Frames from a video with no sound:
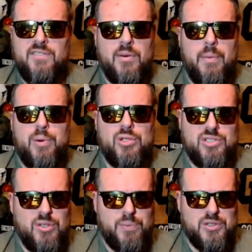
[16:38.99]
From a
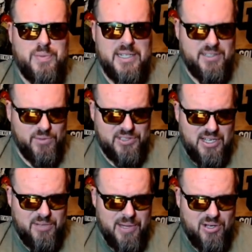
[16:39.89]
personal perspective, we'll
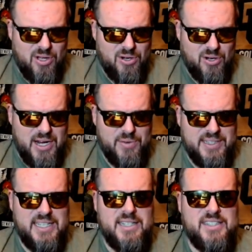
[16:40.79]
talk about
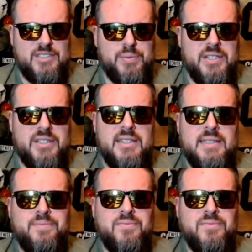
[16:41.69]
Colorado at the end of this, but